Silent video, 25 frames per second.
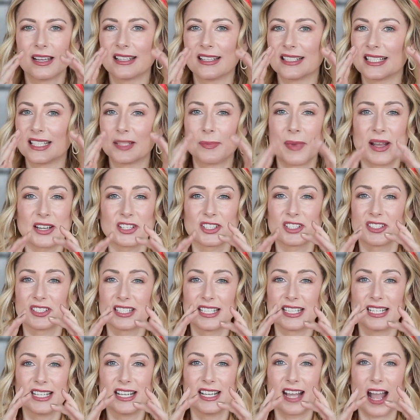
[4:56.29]

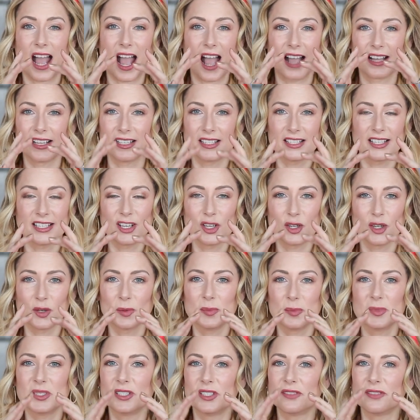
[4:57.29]
Specialty ice cubes.